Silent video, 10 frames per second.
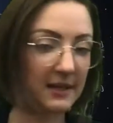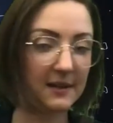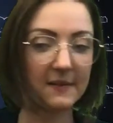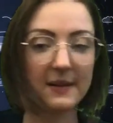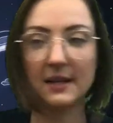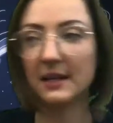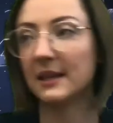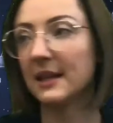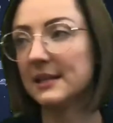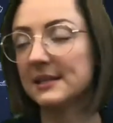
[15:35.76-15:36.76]
All right,
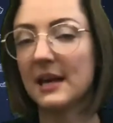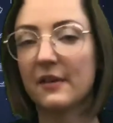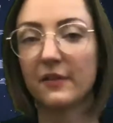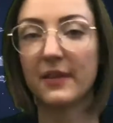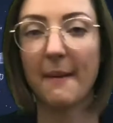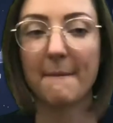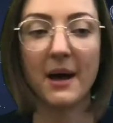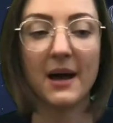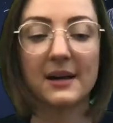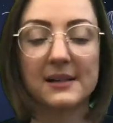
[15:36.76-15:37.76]
and that is that for that
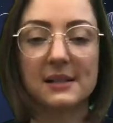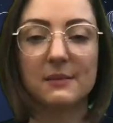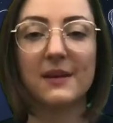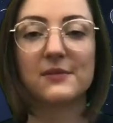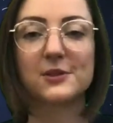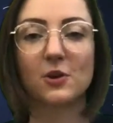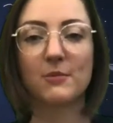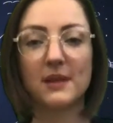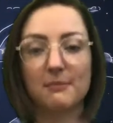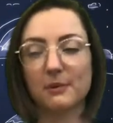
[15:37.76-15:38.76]
box. And we have so
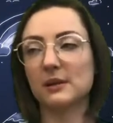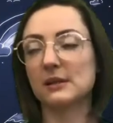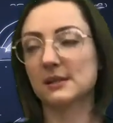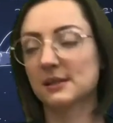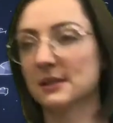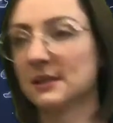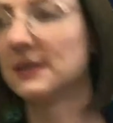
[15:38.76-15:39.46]
many books.